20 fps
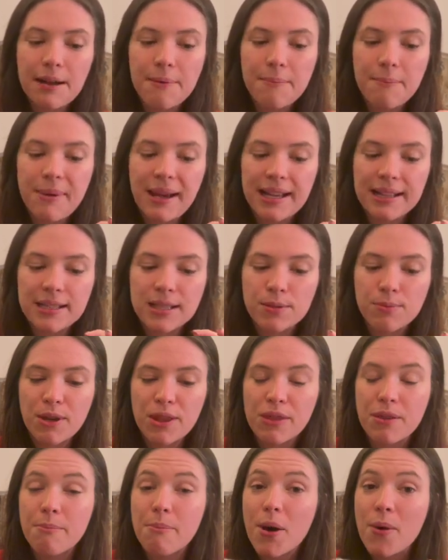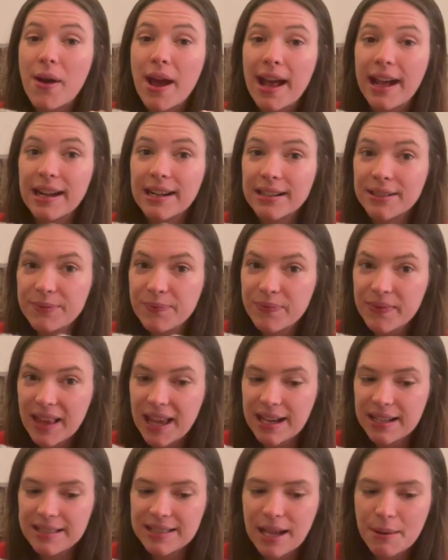bits with the mohair
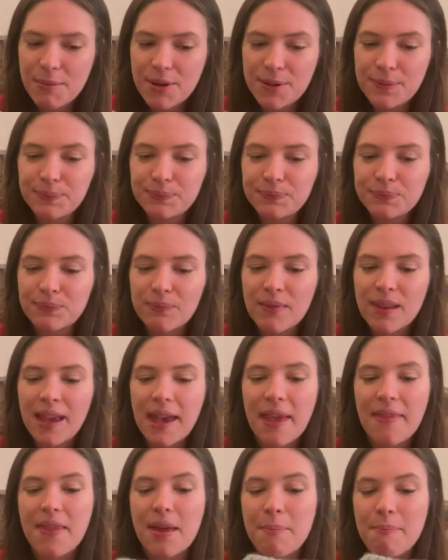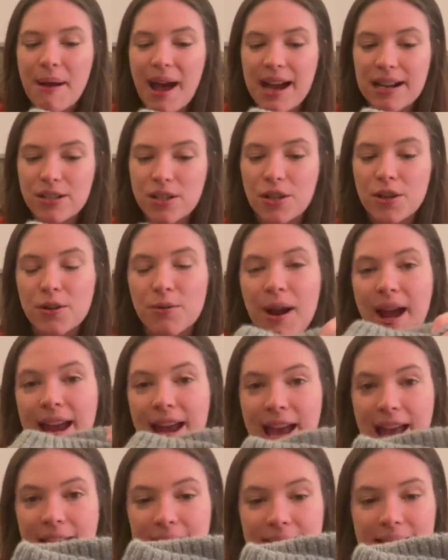held double, and then back to the
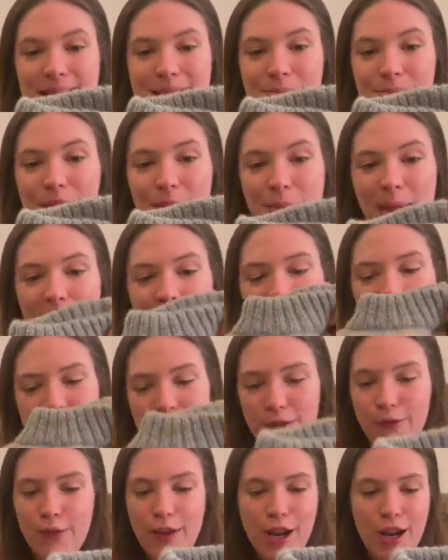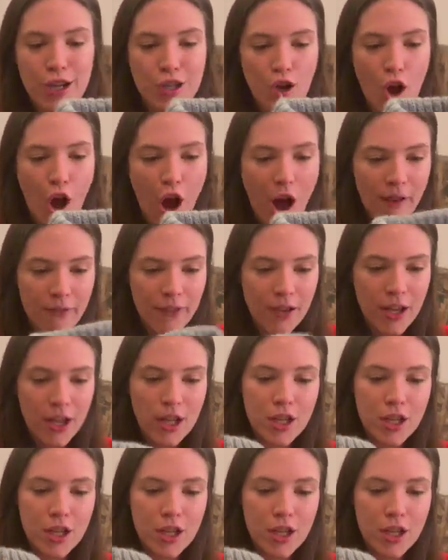gray and some ribbing to finish off.